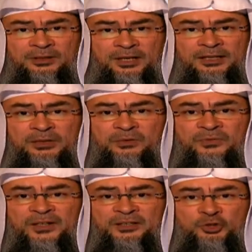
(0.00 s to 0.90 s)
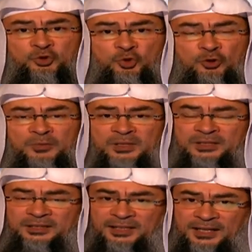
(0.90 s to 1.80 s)
and they will find the torment
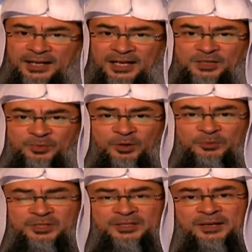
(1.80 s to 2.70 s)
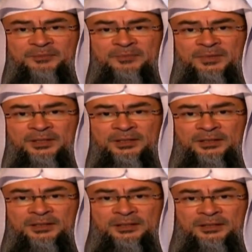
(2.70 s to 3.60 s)
that Allah has promised them,
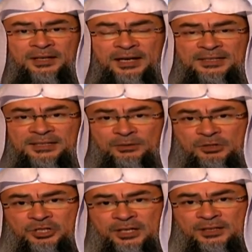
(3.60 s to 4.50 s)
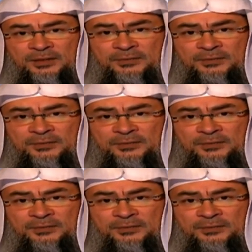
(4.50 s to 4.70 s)
Azza wa Jal.